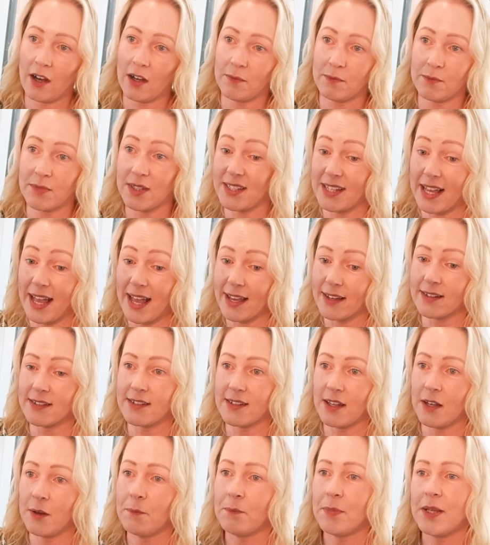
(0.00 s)

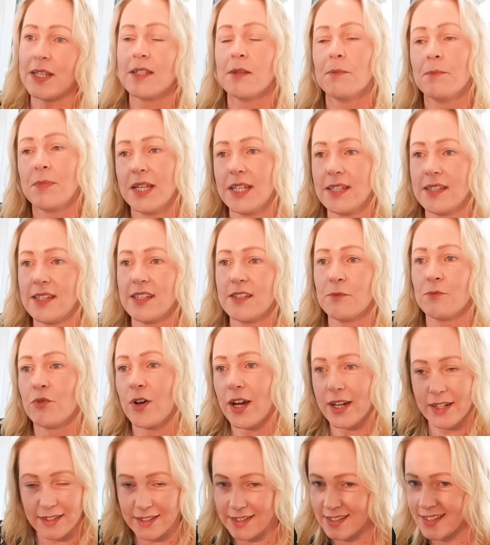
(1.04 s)
sex, and bits and pieces, and
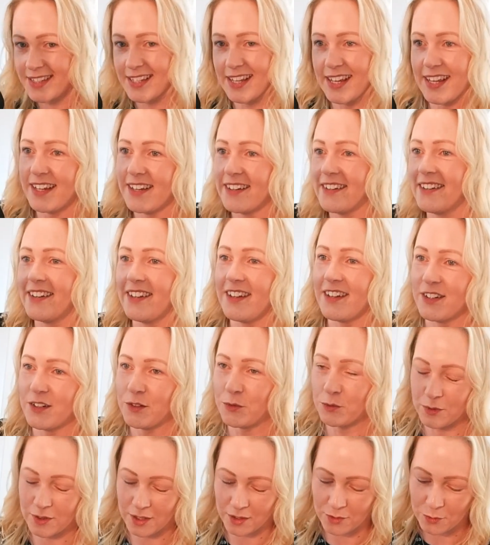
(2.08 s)
pregnancy,
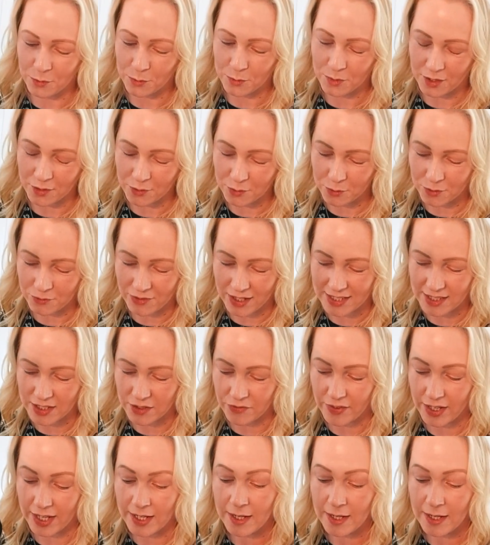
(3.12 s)
and all the rest of it.